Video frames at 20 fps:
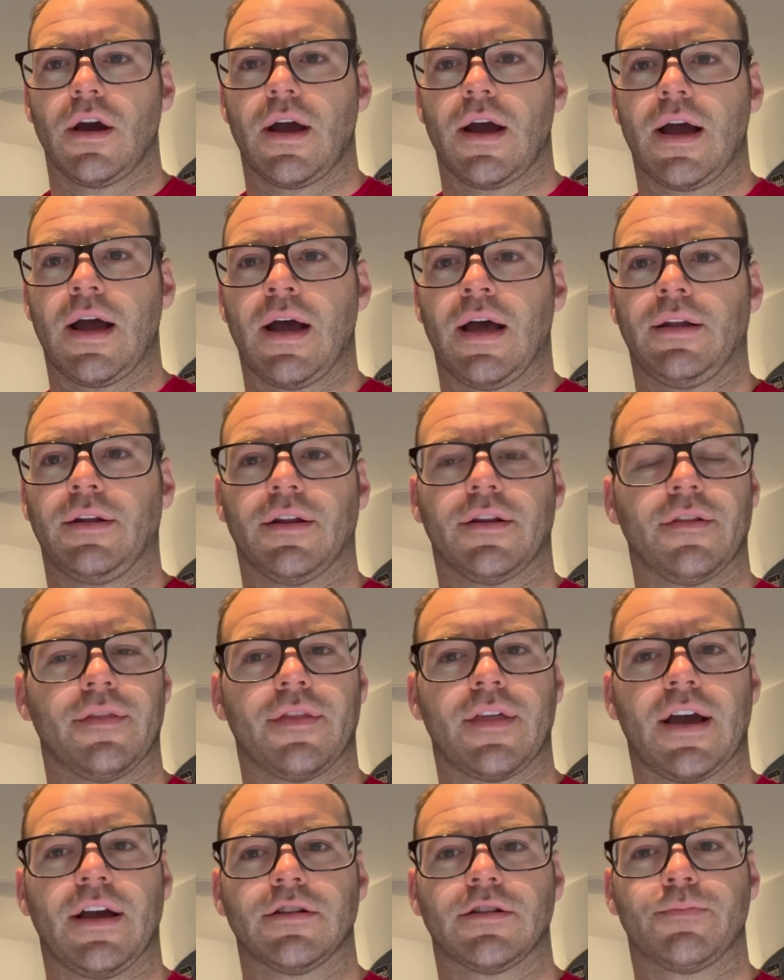and
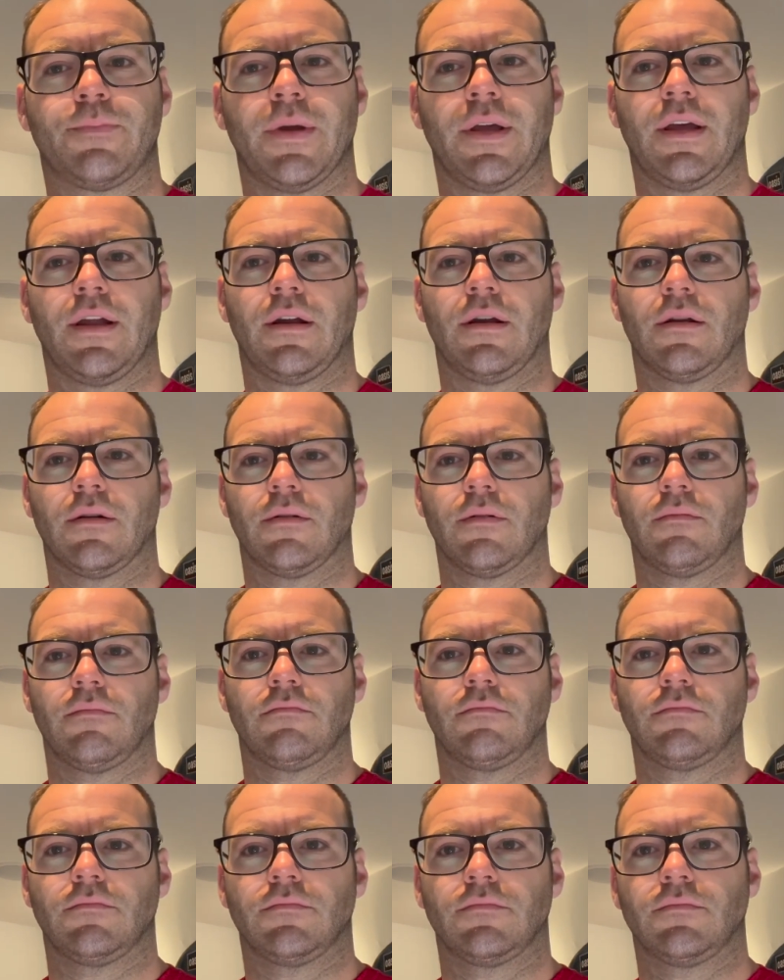that's been,
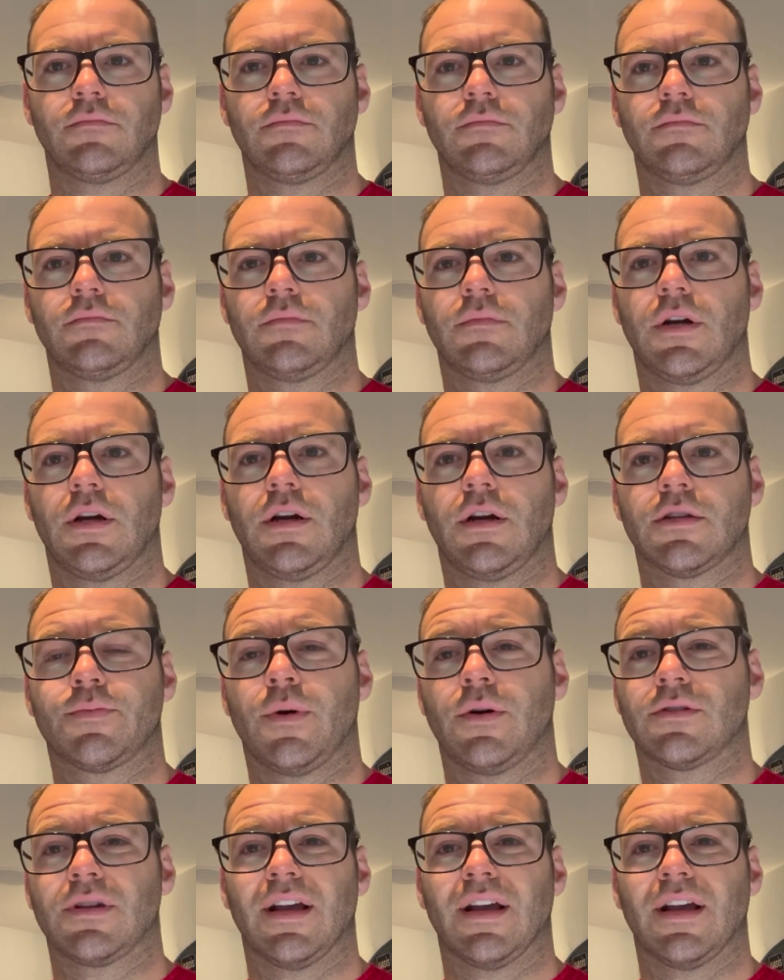I suppose,